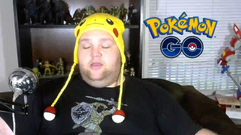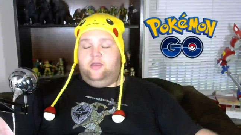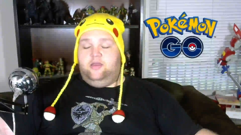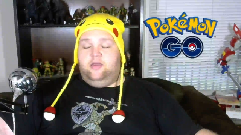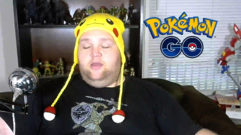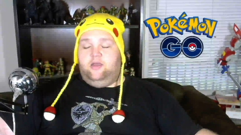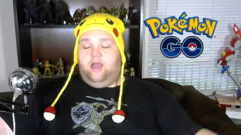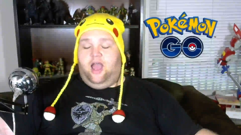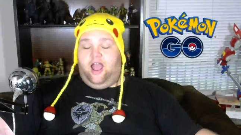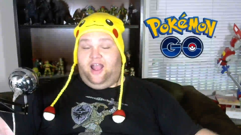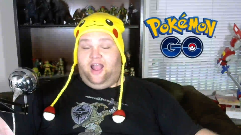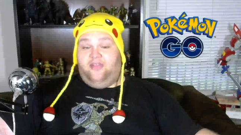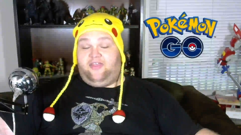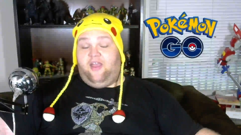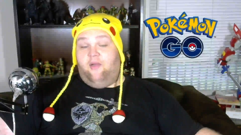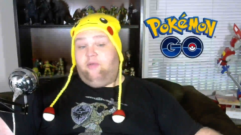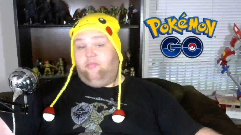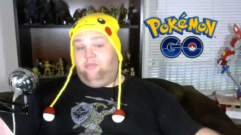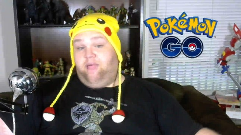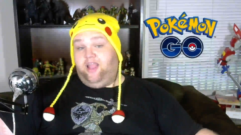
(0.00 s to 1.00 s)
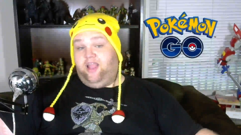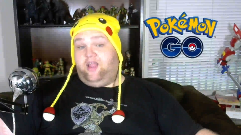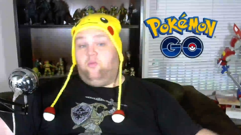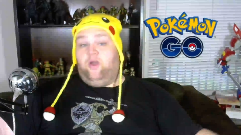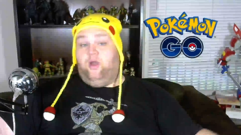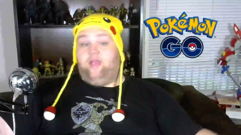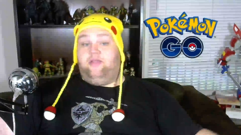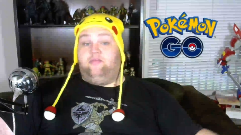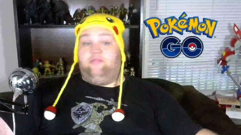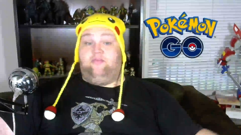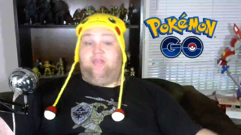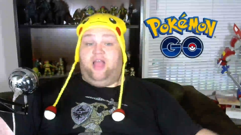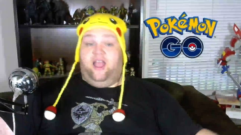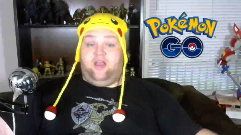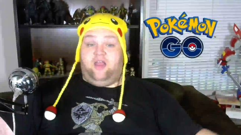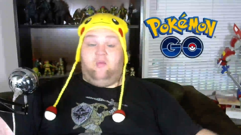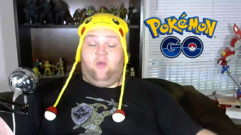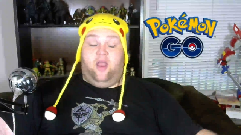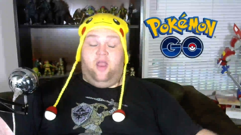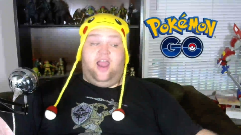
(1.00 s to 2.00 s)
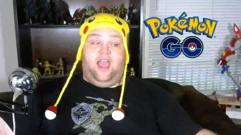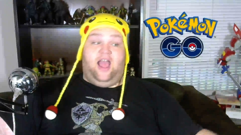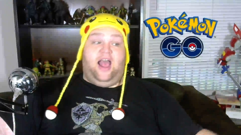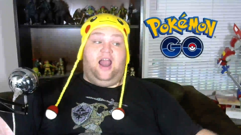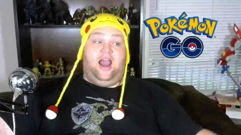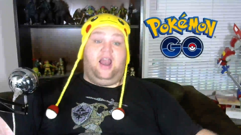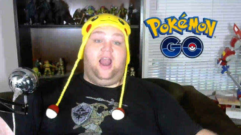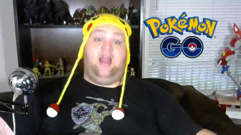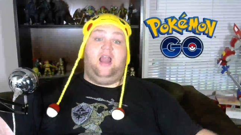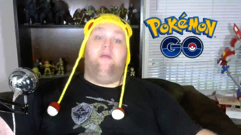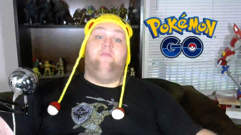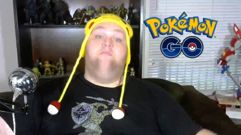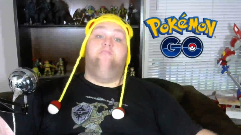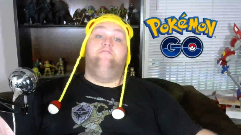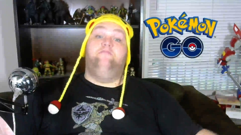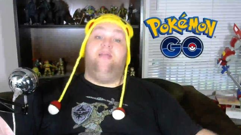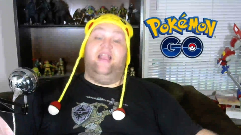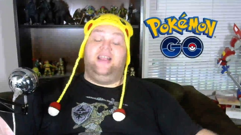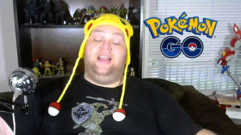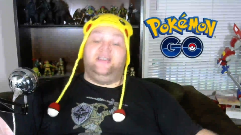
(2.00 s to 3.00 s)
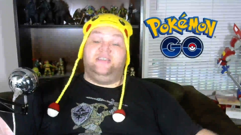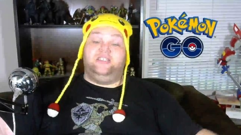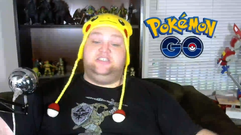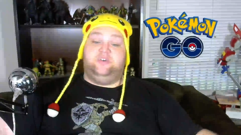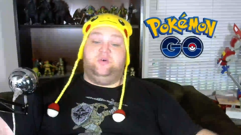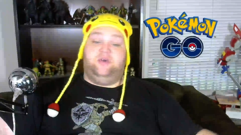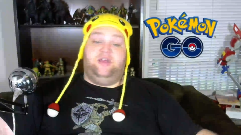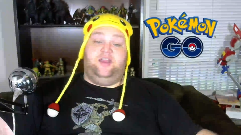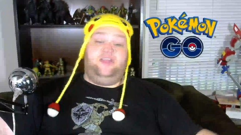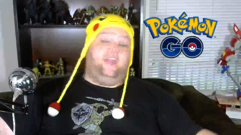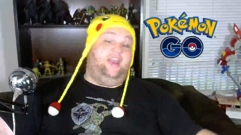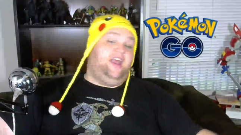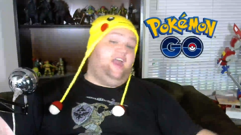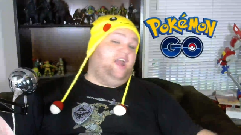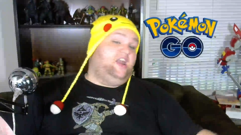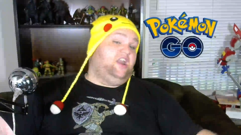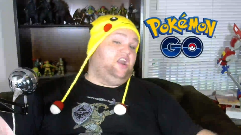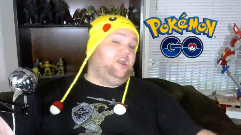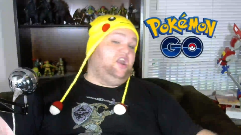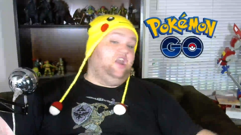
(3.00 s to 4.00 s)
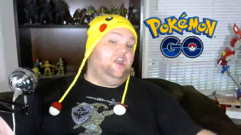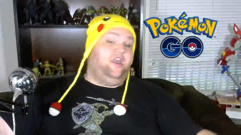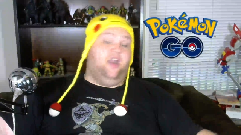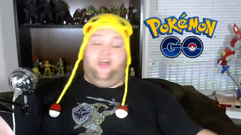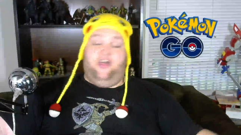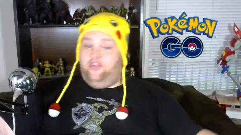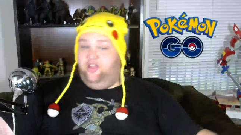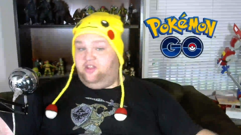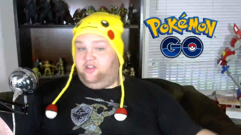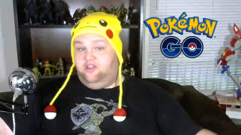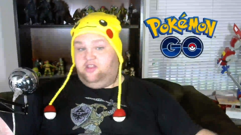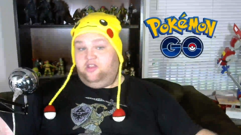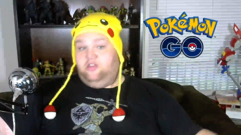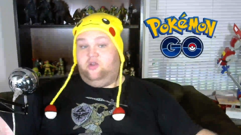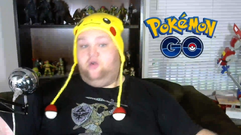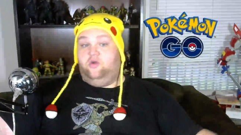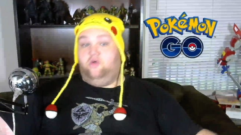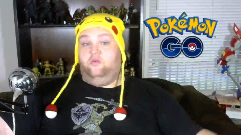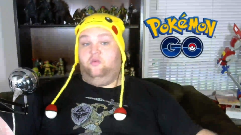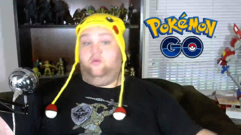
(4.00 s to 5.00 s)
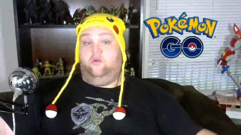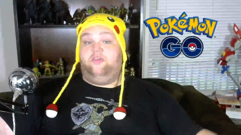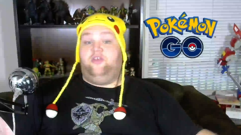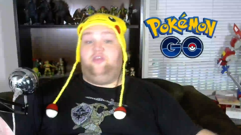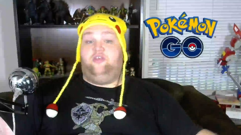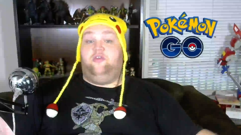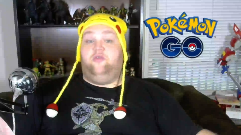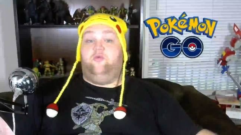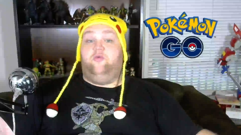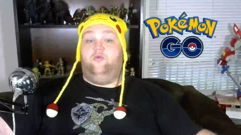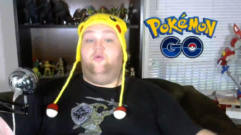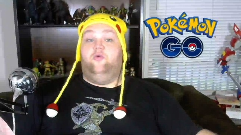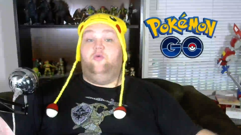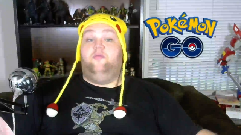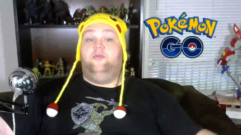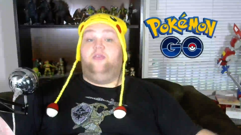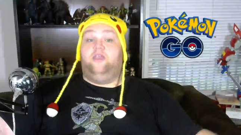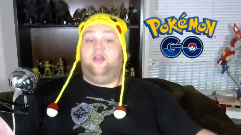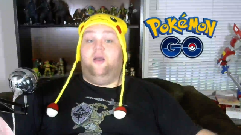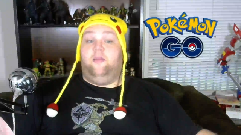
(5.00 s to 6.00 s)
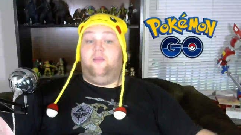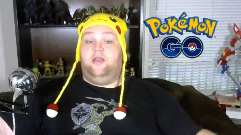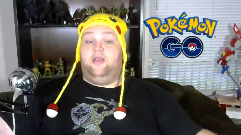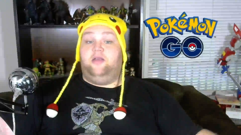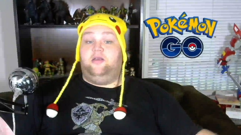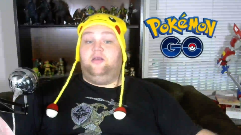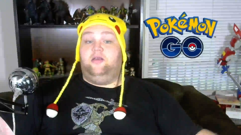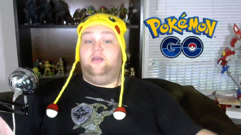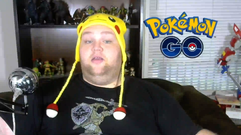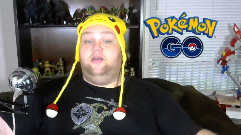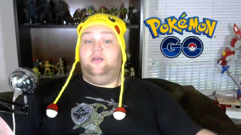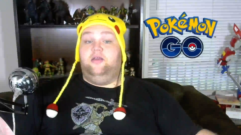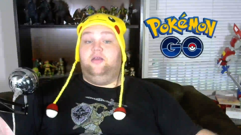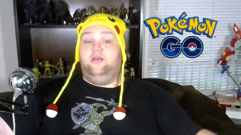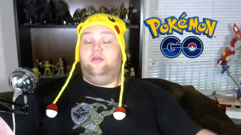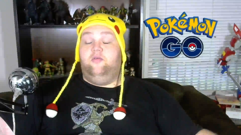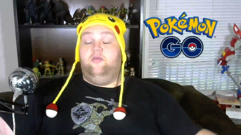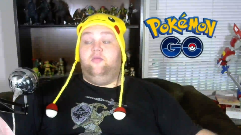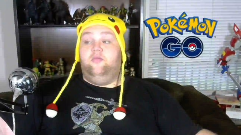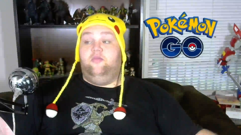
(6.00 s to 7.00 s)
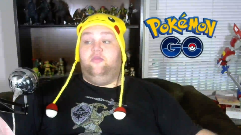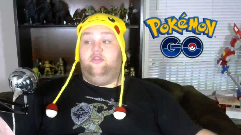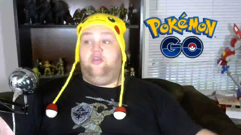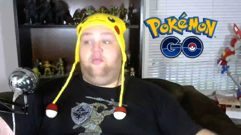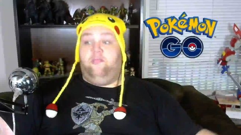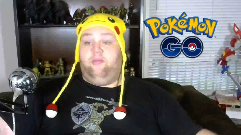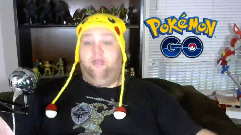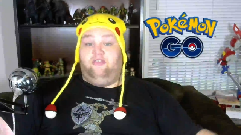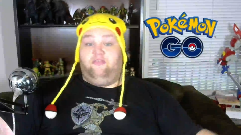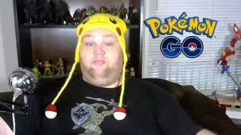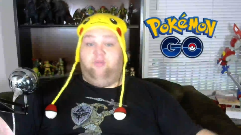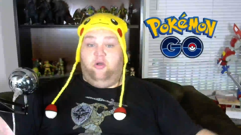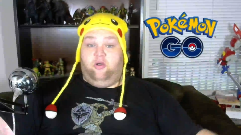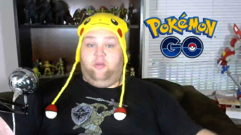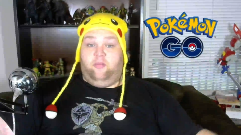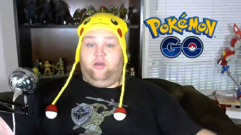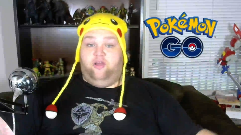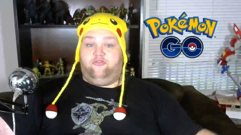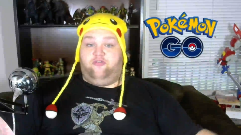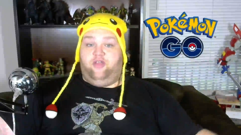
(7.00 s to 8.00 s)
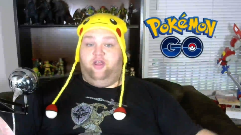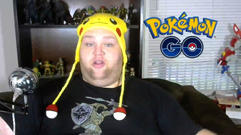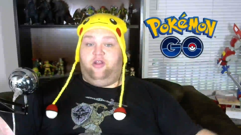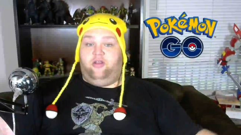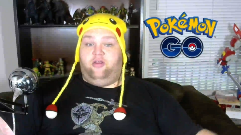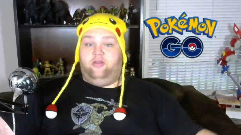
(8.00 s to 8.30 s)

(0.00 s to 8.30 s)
I got that with Black and White. Black and White had an amazing story that had nothing to do with you becoming the best Pokemon trainer.